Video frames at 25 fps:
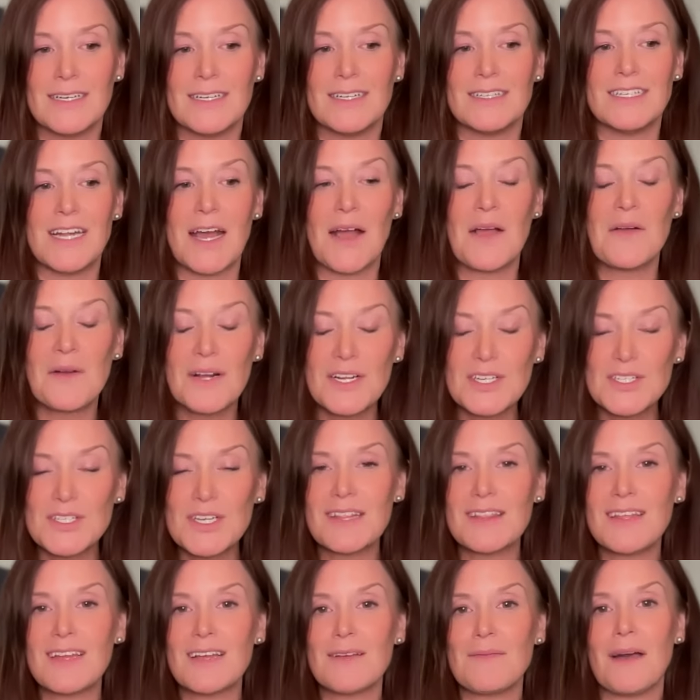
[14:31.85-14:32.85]
Now, I want you to
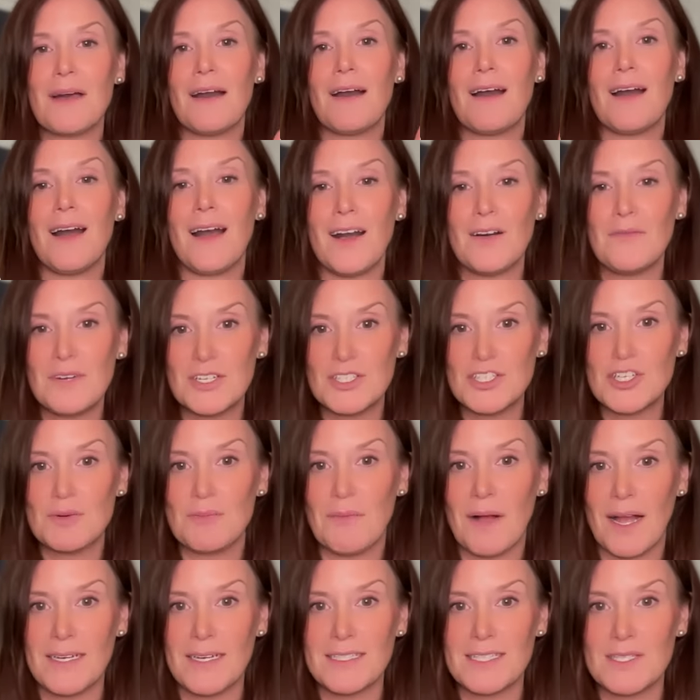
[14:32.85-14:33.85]
think about how much your
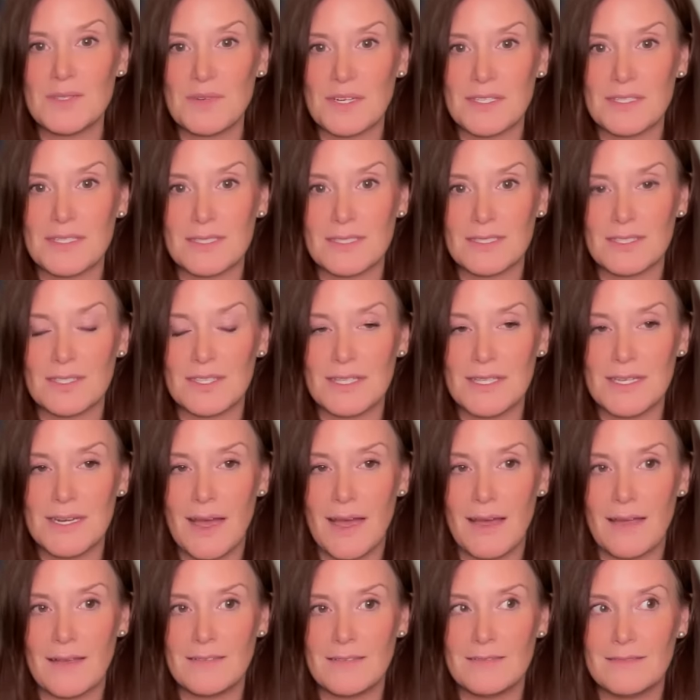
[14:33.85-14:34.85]
mind is racing during the
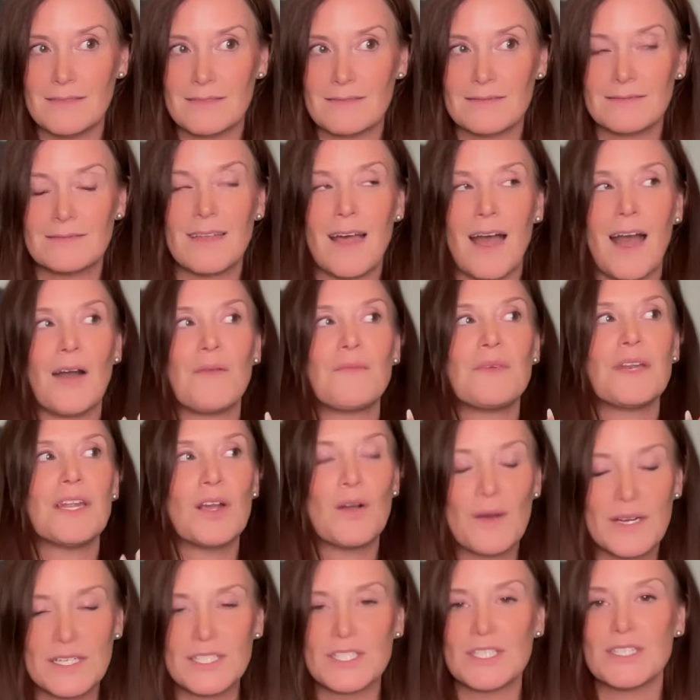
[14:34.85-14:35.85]
day, how many
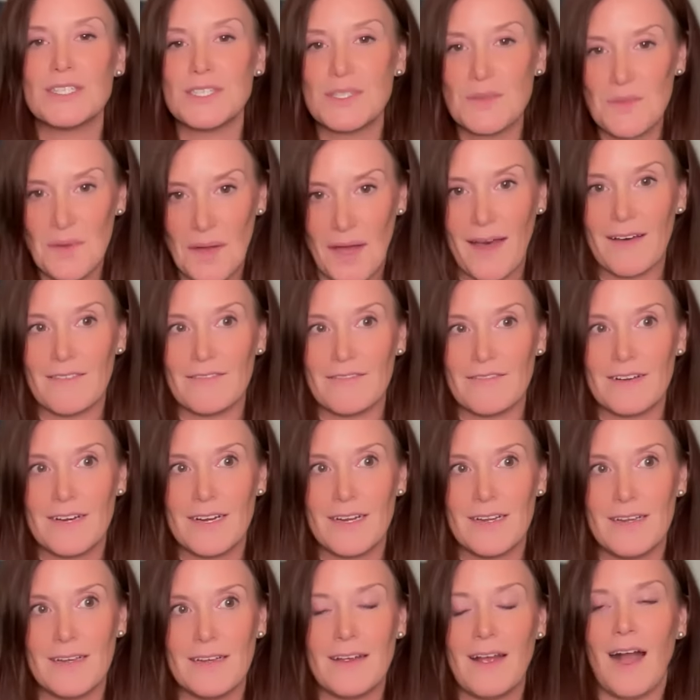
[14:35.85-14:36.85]
questions you have,
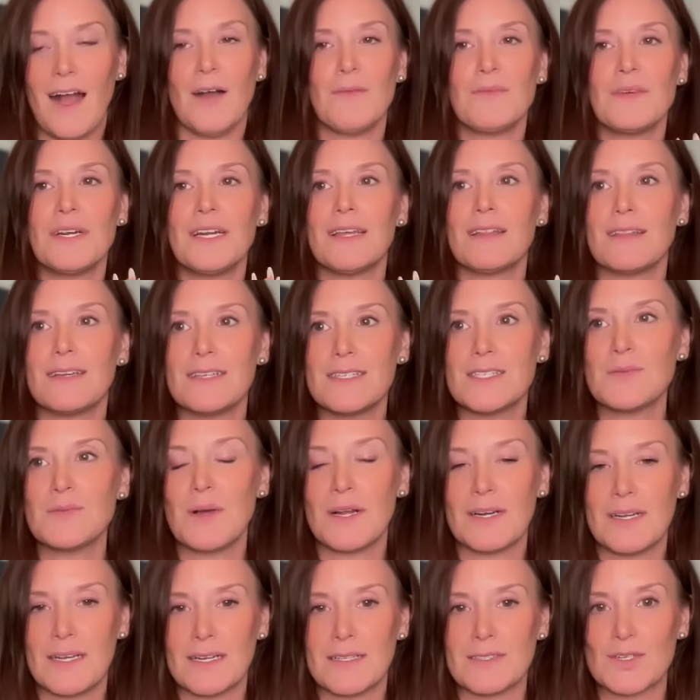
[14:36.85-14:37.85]
how many things you
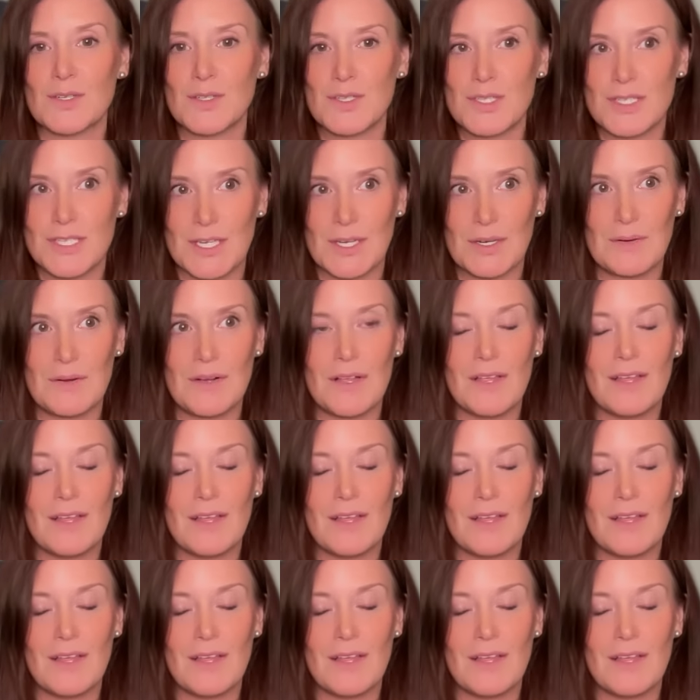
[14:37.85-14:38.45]
want answers to.